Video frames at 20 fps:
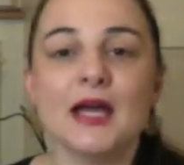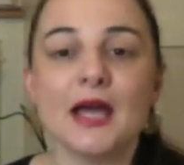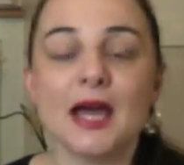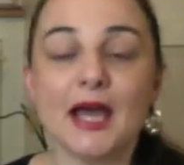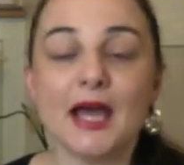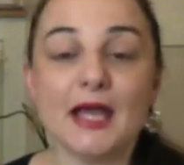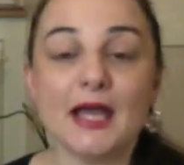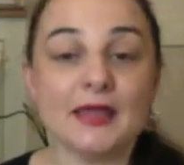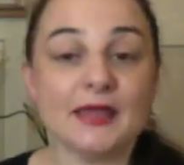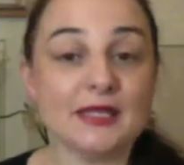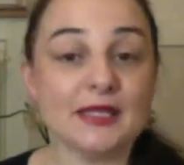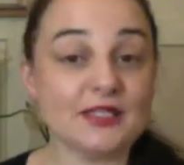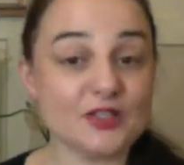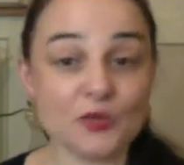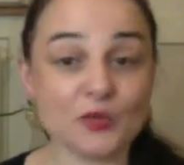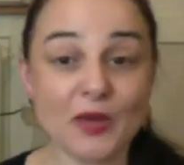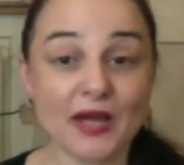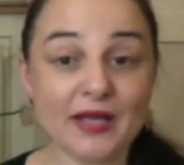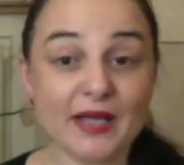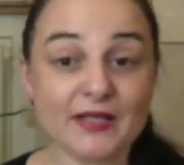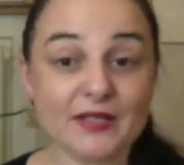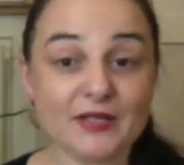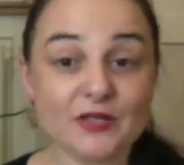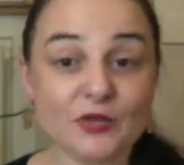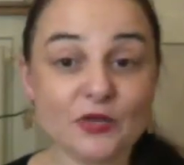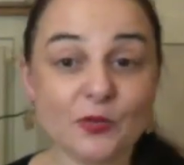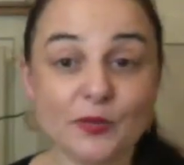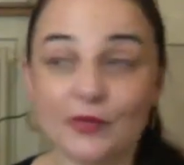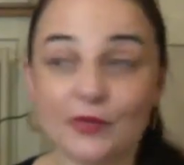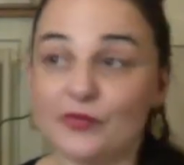And that's why it's
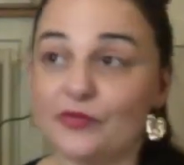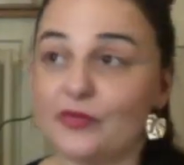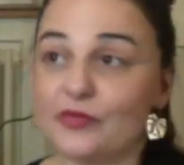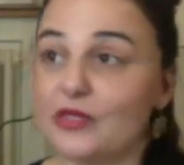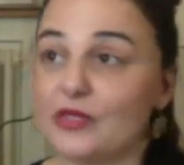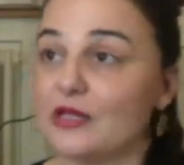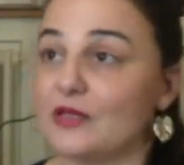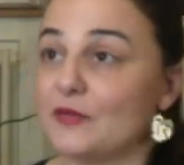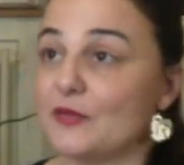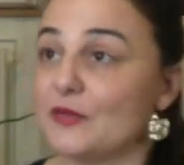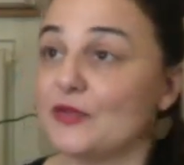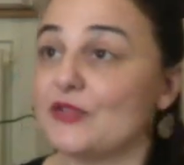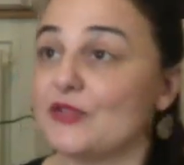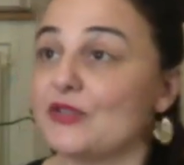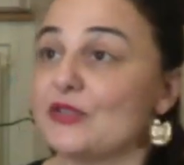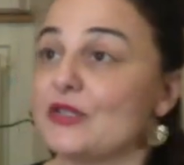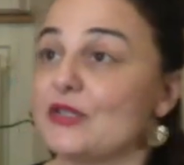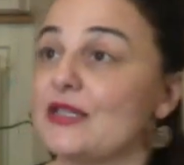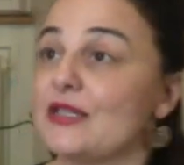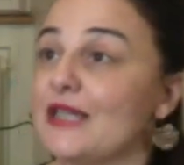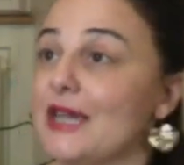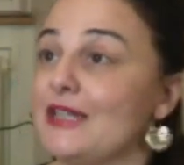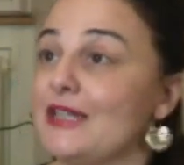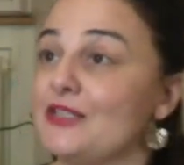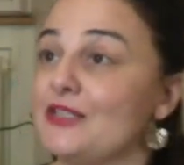so personal, personal and